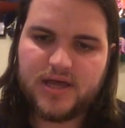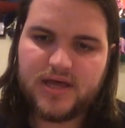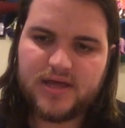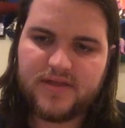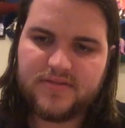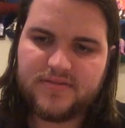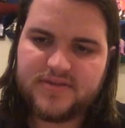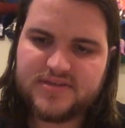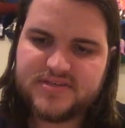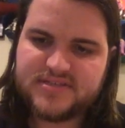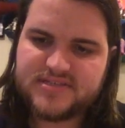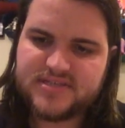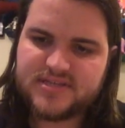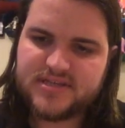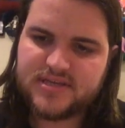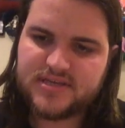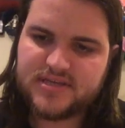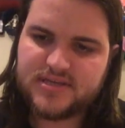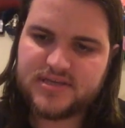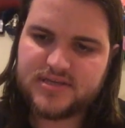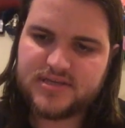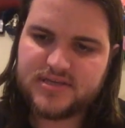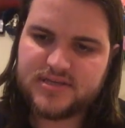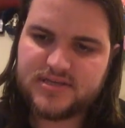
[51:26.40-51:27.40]
This
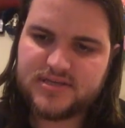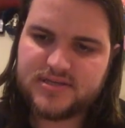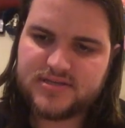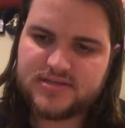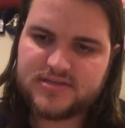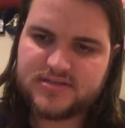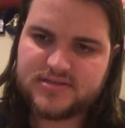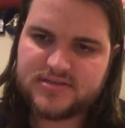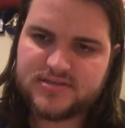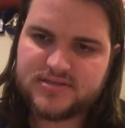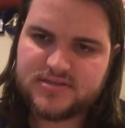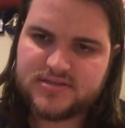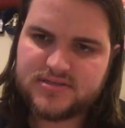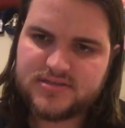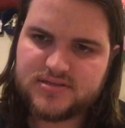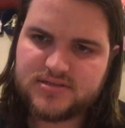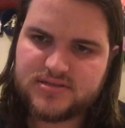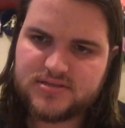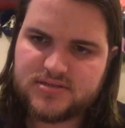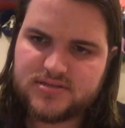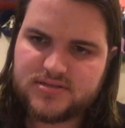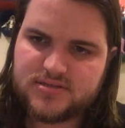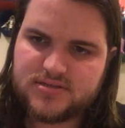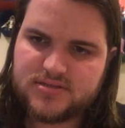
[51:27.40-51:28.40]

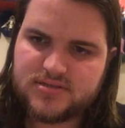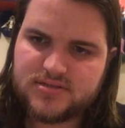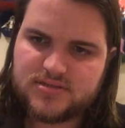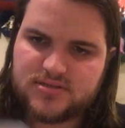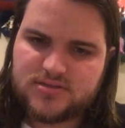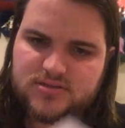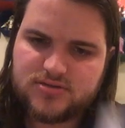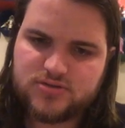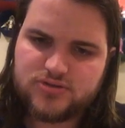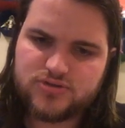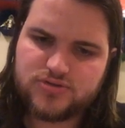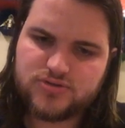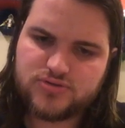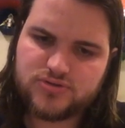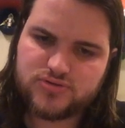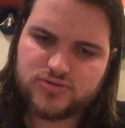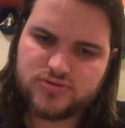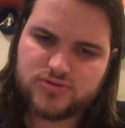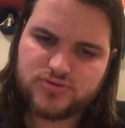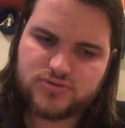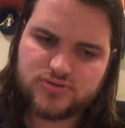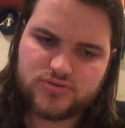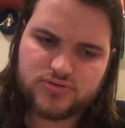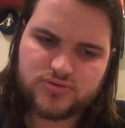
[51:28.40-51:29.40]
is...
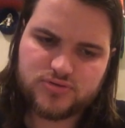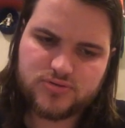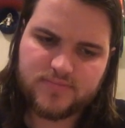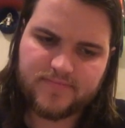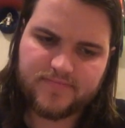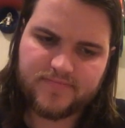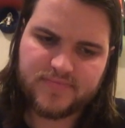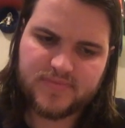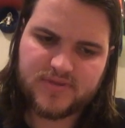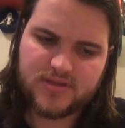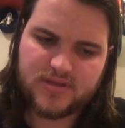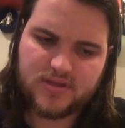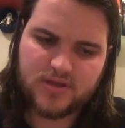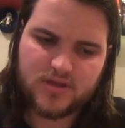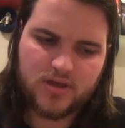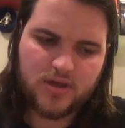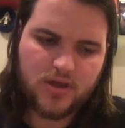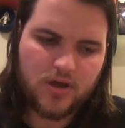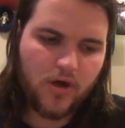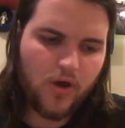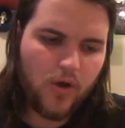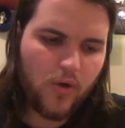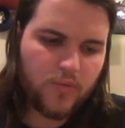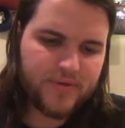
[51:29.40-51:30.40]

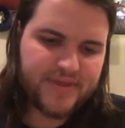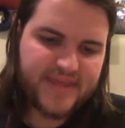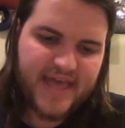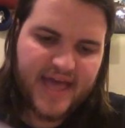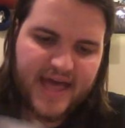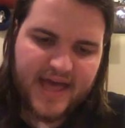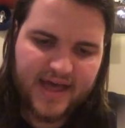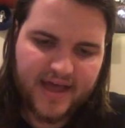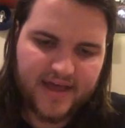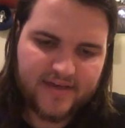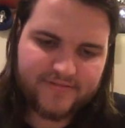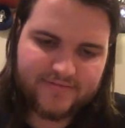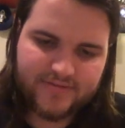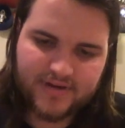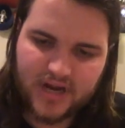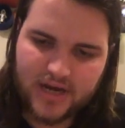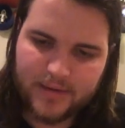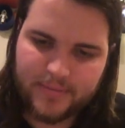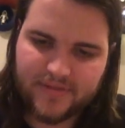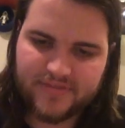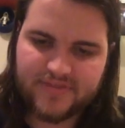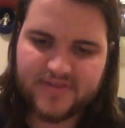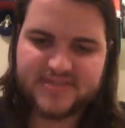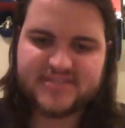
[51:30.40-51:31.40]
Oh, yeah, I forgot
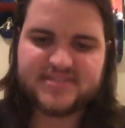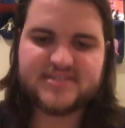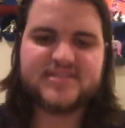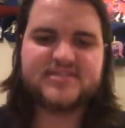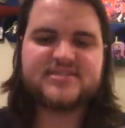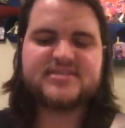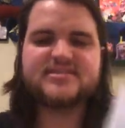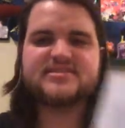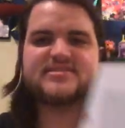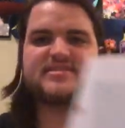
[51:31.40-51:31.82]
about this. This is